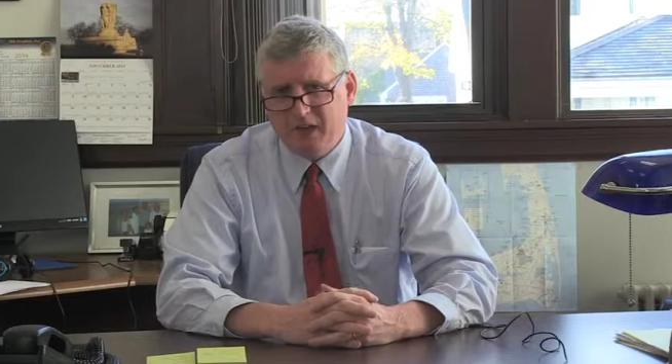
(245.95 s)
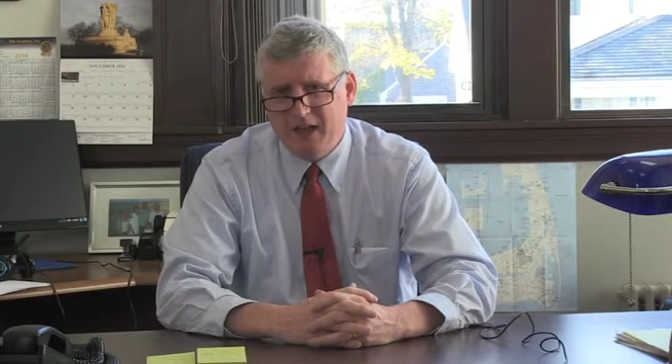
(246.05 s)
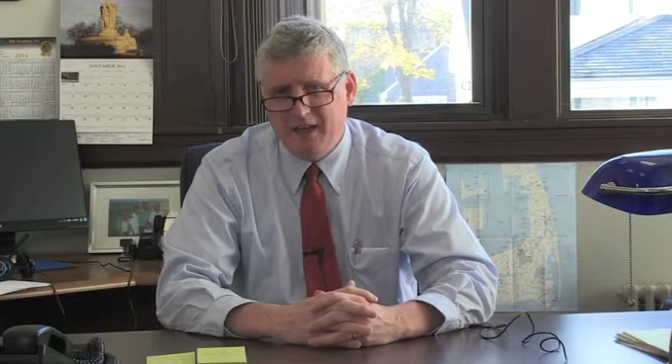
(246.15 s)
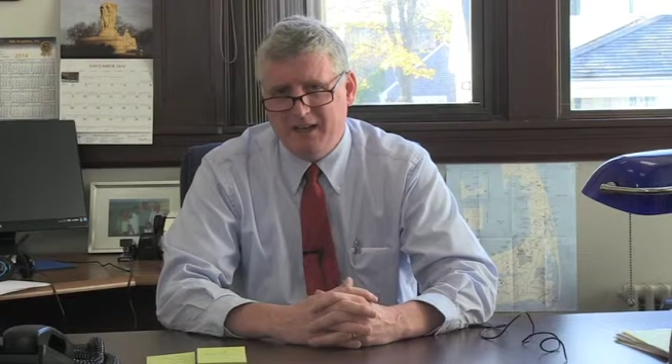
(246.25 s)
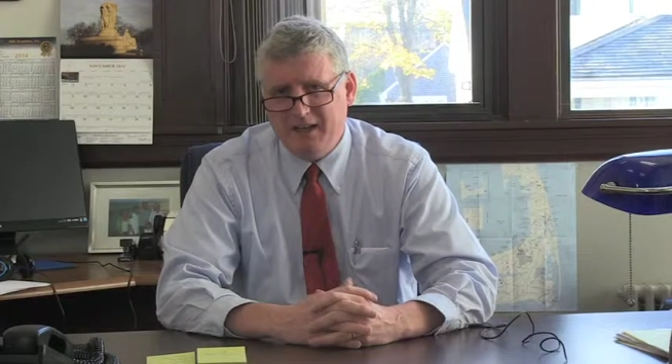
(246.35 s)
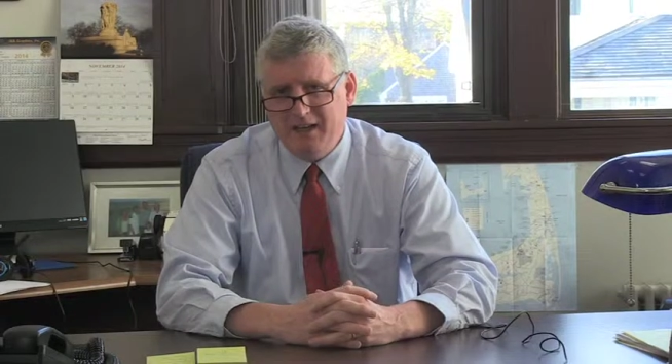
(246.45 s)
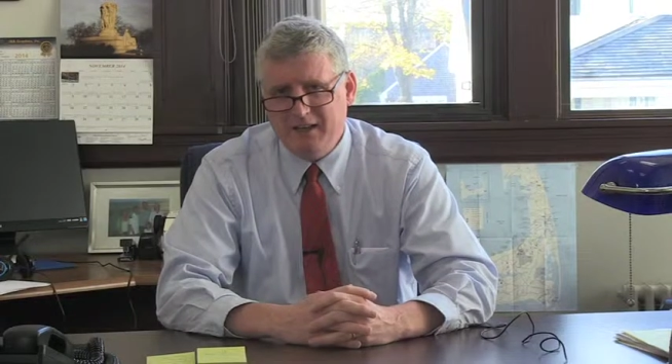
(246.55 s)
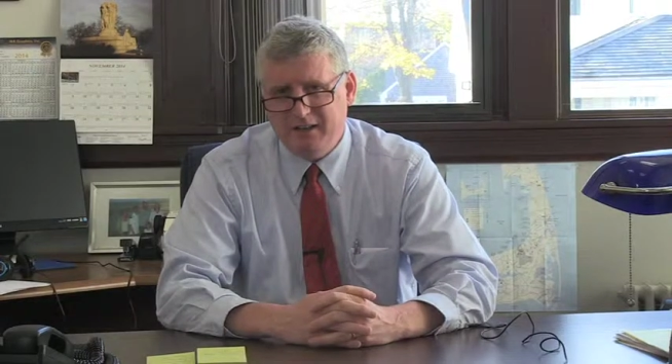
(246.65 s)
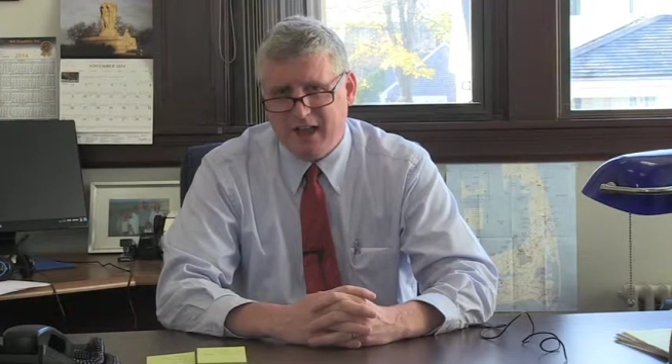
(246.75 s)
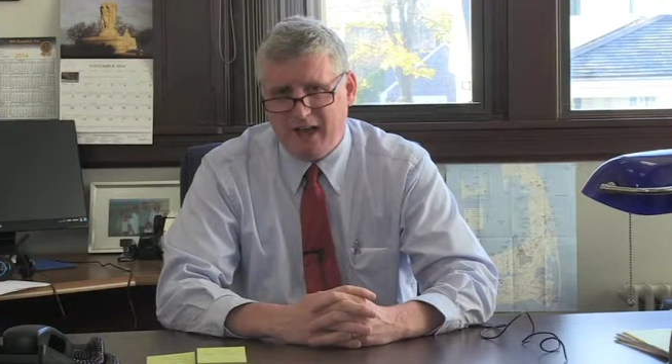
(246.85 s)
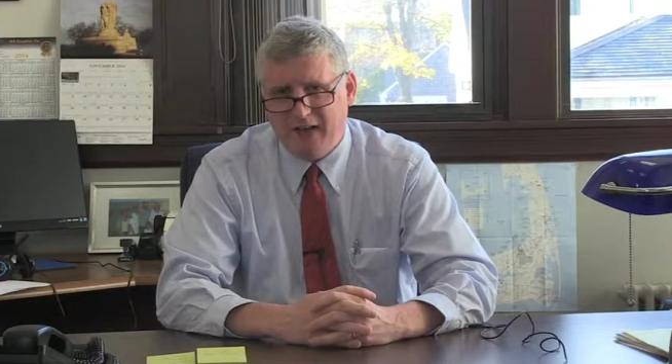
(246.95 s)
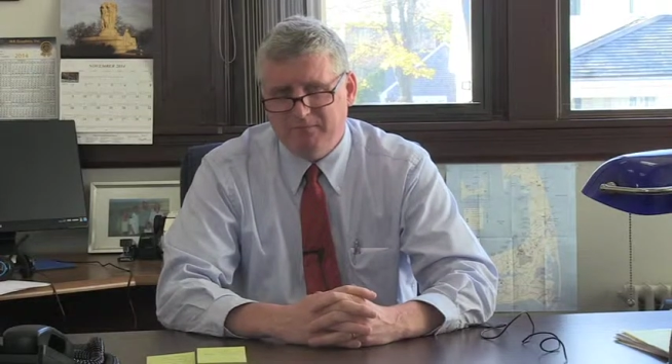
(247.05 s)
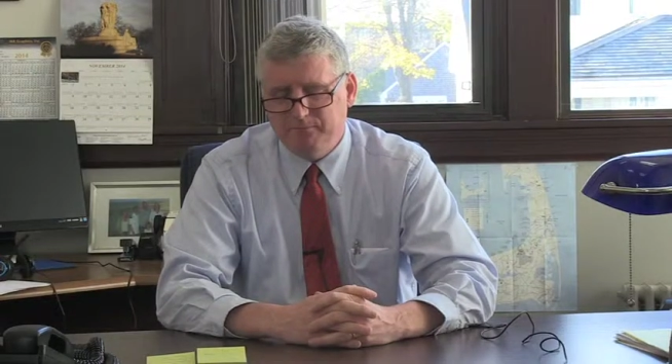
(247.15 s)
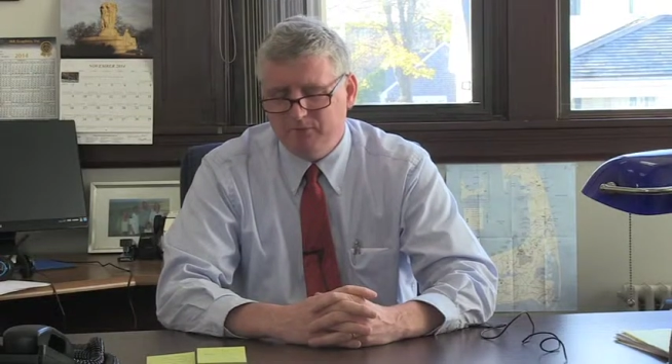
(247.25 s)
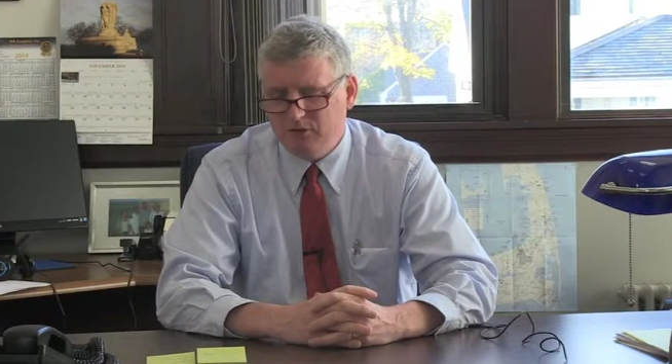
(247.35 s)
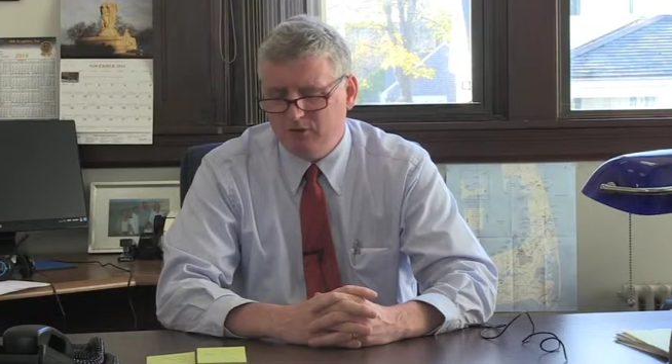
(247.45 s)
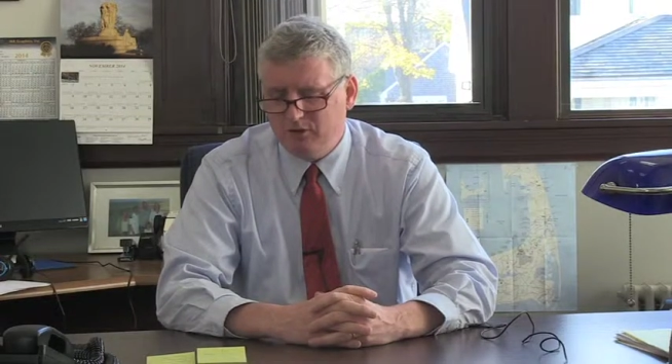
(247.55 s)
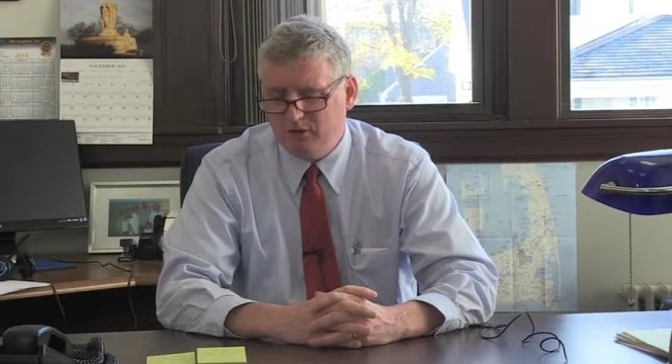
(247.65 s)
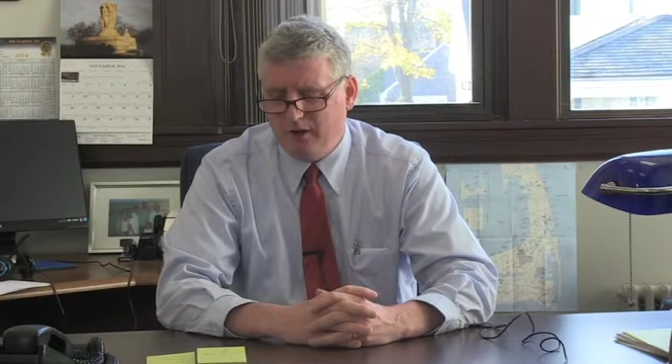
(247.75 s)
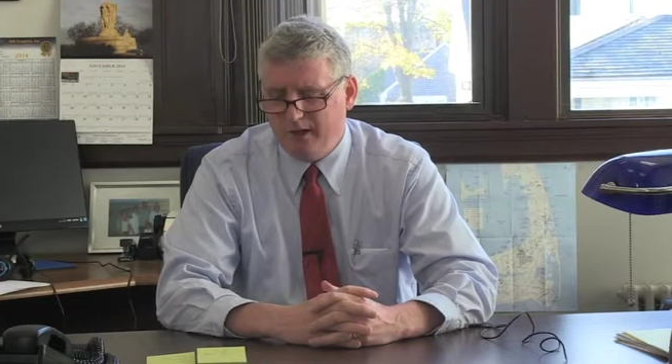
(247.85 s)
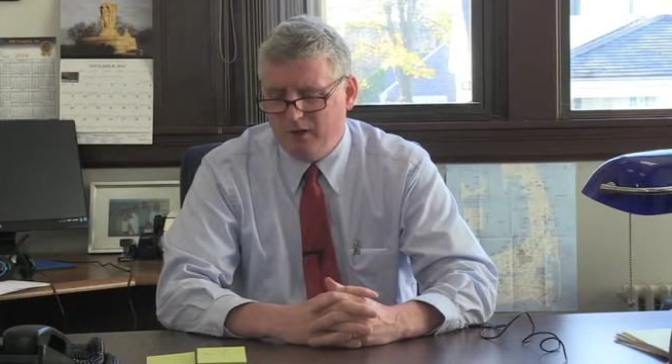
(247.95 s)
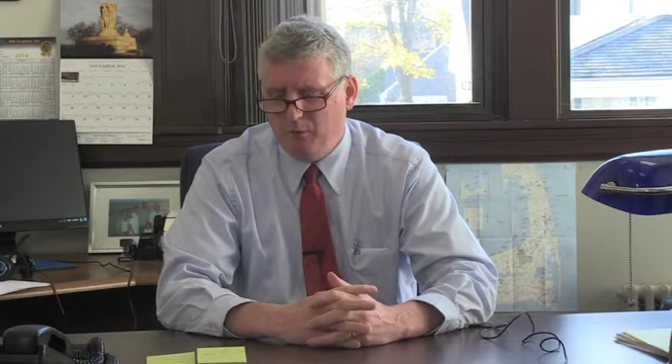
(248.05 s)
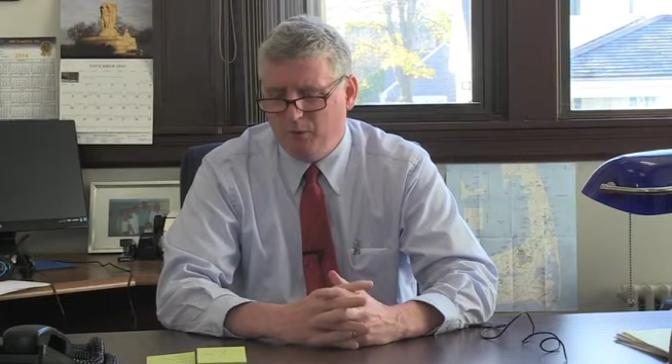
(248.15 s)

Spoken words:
And in that study,